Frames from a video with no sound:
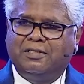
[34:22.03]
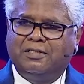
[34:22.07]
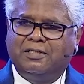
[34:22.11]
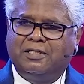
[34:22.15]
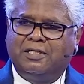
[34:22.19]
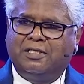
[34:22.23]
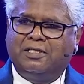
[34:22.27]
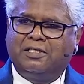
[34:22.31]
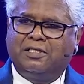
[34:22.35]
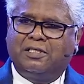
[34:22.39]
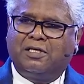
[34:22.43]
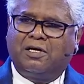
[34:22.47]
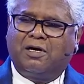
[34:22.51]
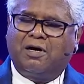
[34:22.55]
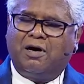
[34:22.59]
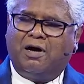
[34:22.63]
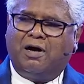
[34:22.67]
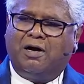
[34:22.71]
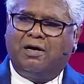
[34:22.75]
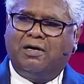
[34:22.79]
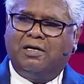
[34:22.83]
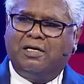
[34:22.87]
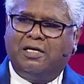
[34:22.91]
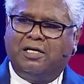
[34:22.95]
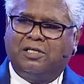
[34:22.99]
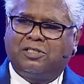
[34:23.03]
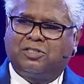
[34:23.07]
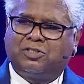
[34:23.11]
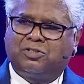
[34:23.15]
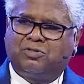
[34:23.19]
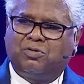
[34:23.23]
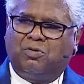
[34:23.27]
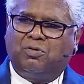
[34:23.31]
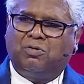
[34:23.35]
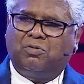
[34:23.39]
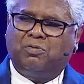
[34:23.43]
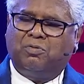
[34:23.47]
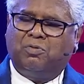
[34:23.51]
This is the God he has
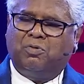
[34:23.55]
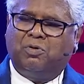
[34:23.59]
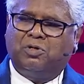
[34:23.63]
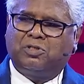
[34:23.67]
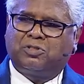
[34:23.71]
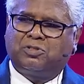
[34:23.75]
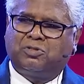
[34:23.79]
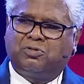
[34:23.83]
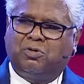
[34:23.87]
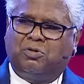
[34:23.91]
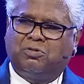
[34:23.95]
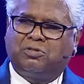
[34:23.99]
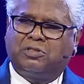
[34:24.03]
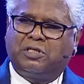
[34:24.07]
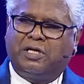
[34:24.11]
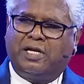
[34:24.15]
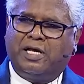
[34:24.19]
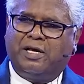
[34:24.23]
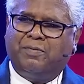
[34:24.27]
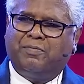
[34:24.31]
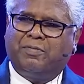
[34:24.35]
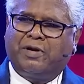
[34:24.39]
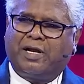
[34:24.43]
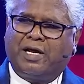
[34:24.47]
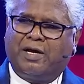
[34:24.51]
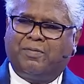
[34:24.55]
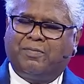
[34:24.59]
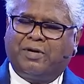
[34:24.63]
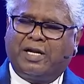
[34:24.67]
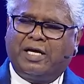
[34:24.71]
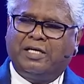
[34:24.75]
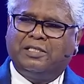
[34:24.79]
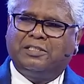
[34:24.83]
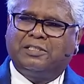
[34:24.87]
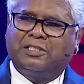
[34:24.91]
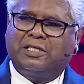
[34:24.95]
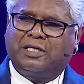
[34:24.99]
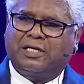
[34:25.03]
cho who has chosen Abraham and
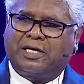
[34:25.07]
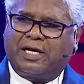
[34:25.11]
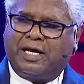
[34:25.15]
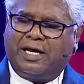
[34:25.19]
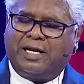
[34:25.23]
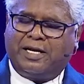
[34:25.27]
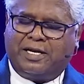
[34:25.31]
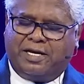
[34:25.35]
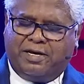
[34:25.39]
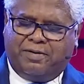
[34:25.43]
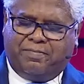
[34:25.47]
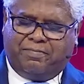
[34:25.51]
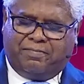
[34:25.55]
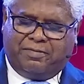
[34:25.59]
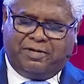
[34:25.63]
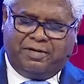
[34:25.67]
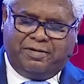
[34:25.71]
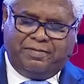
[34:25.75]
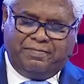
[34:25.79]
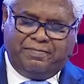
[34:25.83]
Isaac and him.